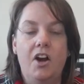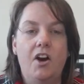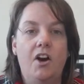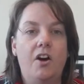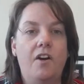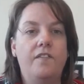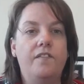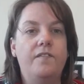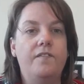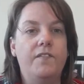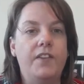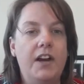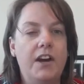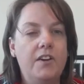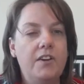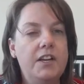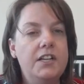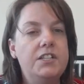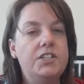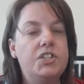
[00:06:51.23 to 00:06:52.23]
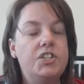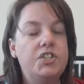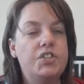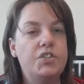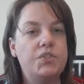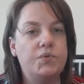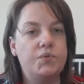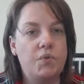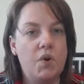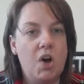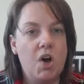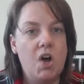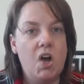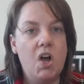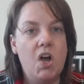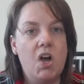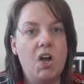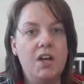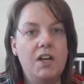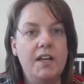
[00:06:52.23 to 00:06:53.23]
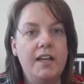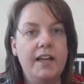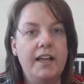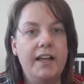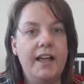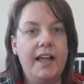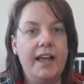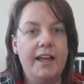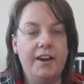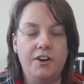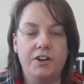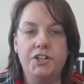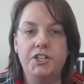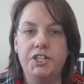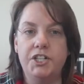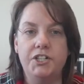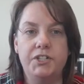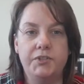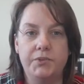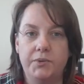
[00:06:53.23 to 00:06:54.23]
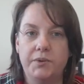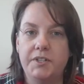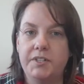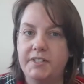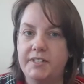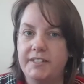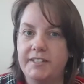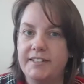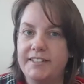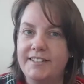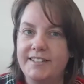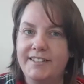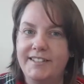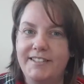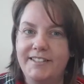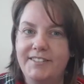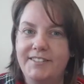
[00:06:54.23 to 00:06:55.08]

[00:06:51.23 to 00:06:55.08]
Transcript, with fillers: are very strong energy sources.